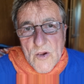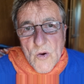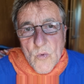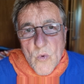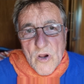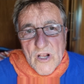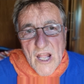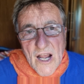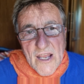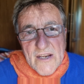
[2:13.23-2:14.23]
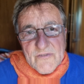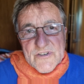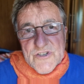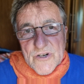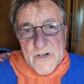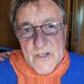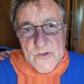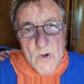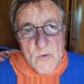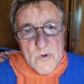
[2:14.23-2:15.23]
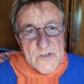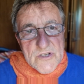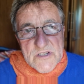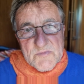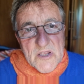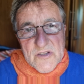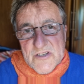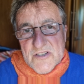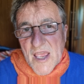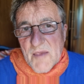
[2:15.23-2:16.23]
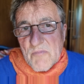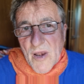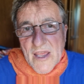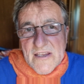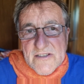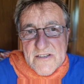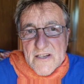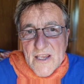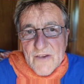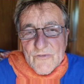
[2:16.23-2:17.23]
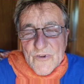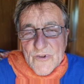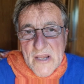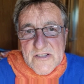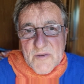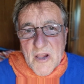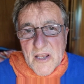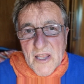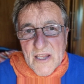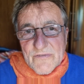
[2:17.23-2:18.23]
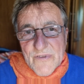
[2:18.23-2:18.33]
What kind of a journey? Do I want to just be in the same place for the rest of my life?